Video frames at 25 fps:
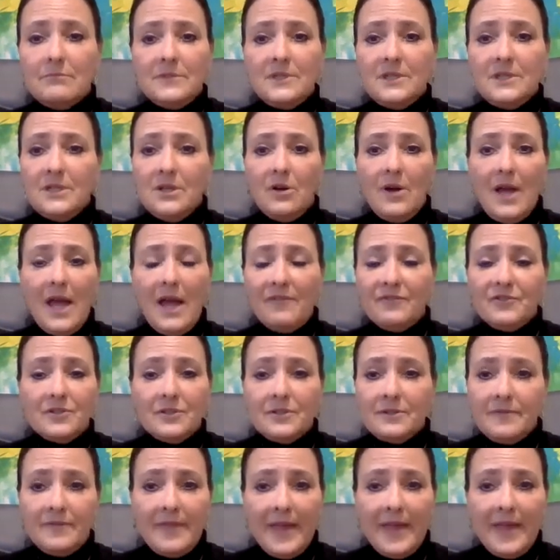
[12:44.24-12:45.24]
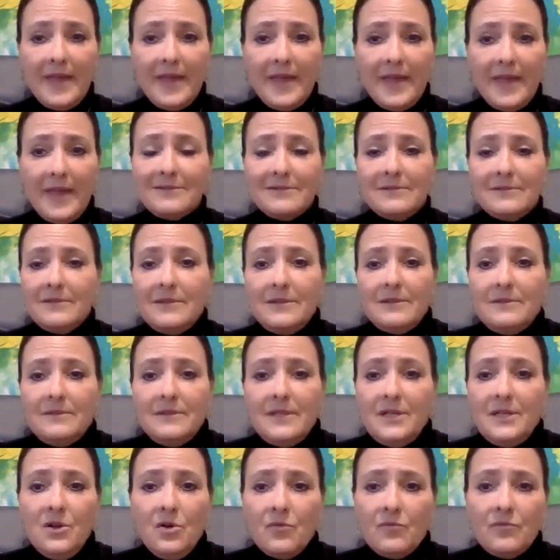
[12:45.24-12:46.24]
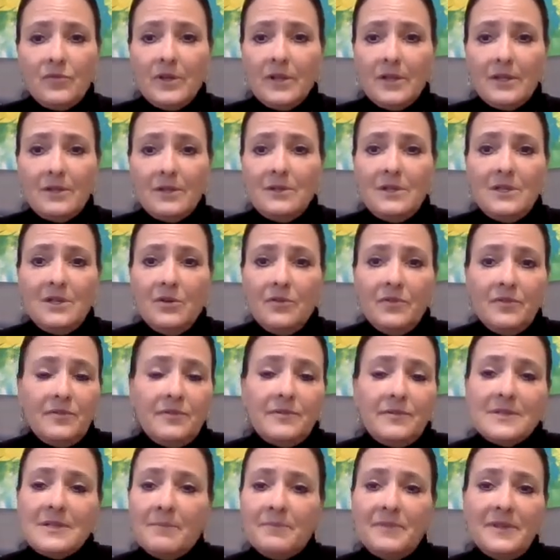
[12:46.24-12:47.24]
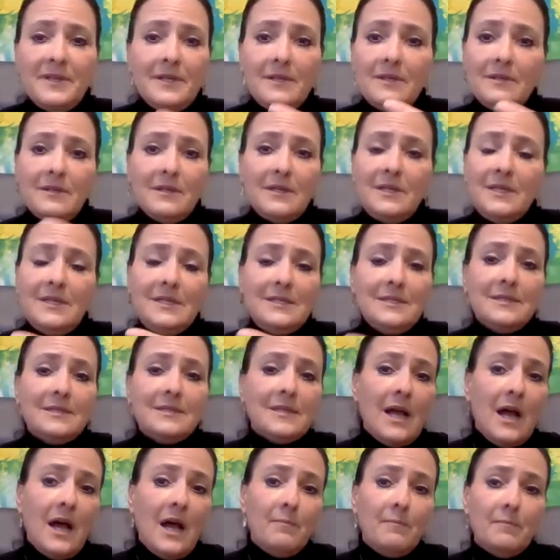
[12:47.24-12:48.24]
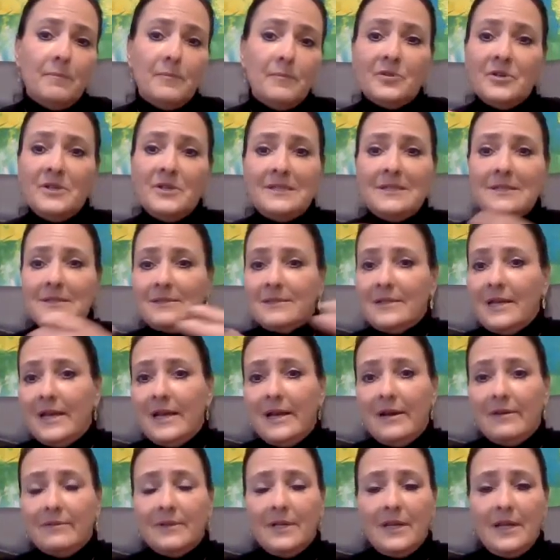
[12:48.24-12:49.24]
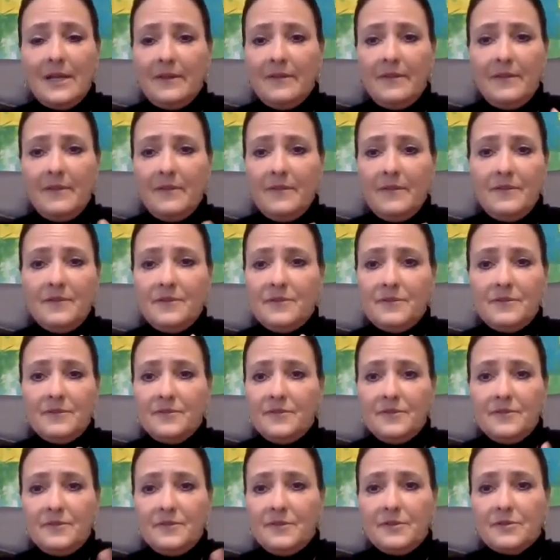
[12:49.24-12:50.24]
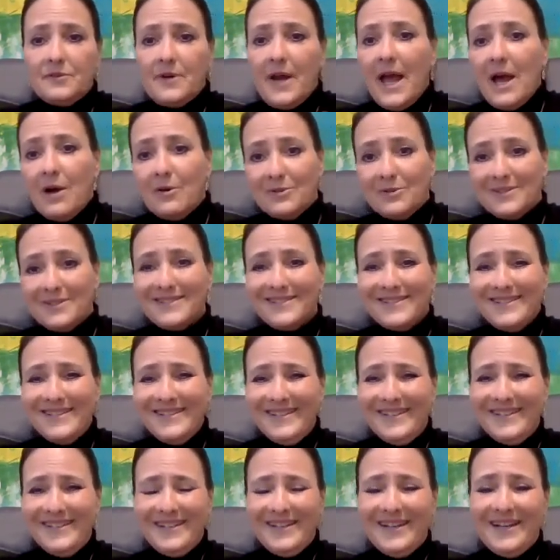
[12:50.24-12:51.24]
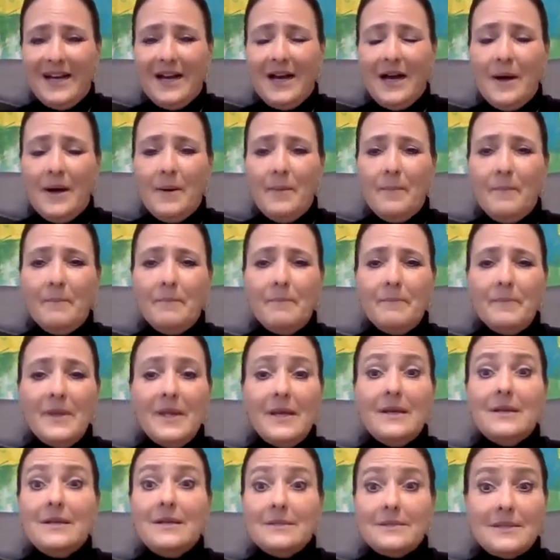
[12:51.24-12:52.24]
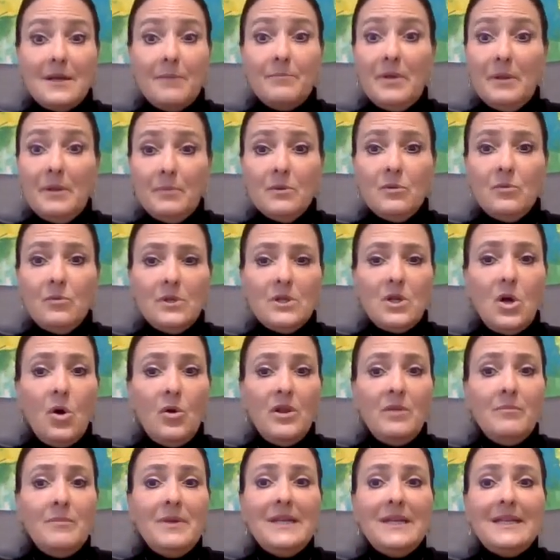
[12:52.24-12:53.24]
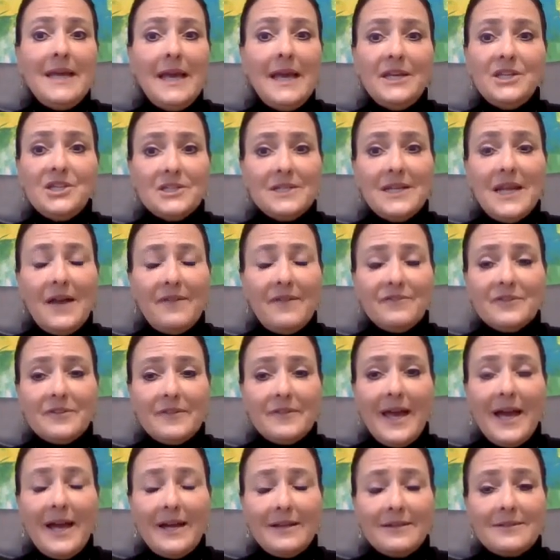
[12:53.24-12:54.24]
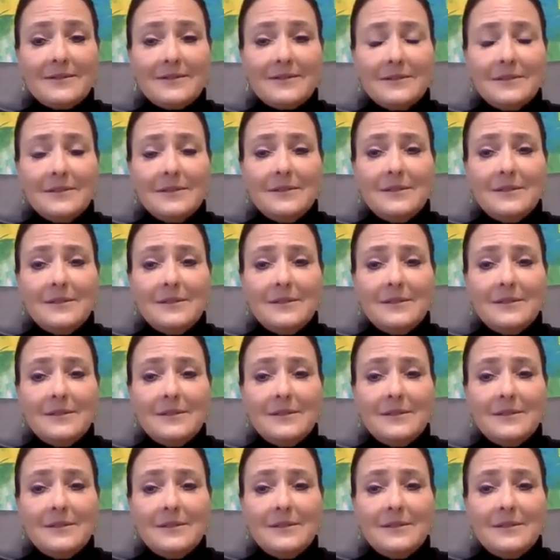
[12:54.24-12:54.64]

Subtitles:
you know, after that, they don't really, you know, something eases up or eases down and they're out. Some people will go to mediation after that.